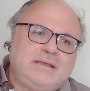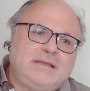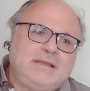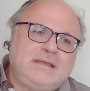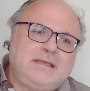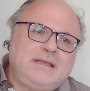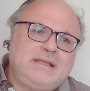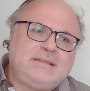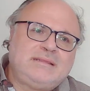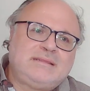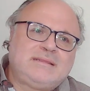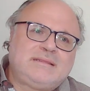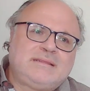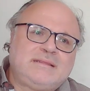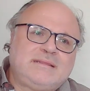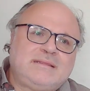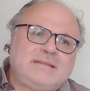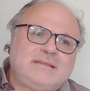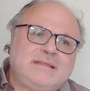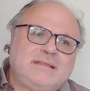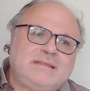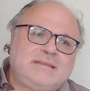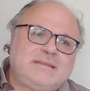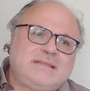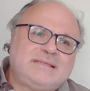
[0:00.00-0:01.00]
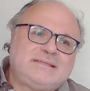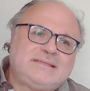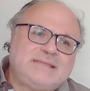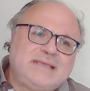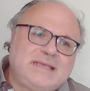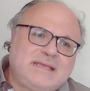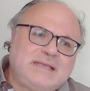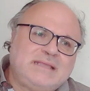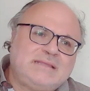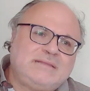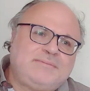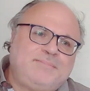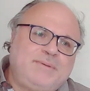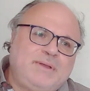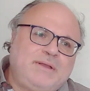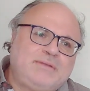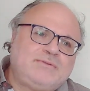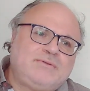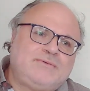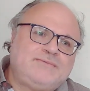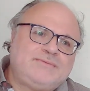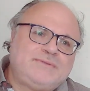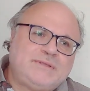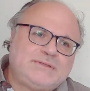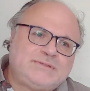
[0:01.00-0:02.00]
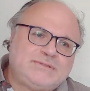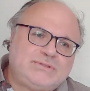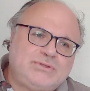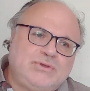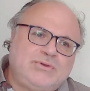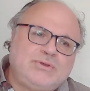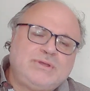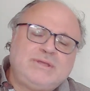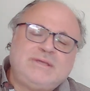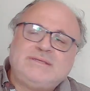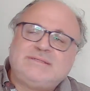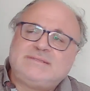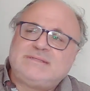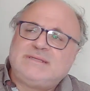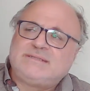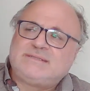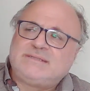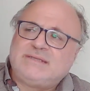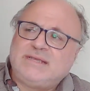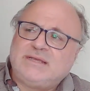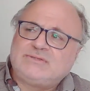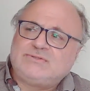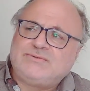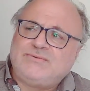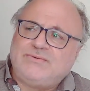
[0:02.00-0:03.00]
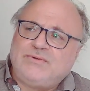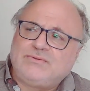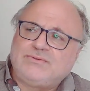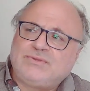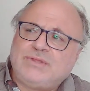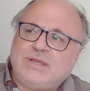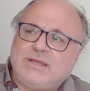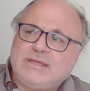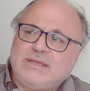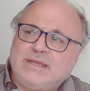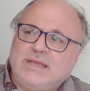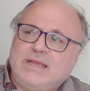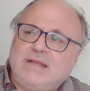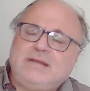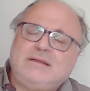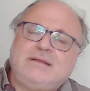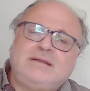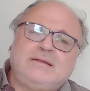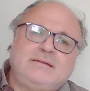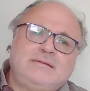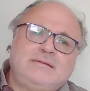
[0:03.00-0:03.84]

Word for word: And the second part of the story is the search for Tariel.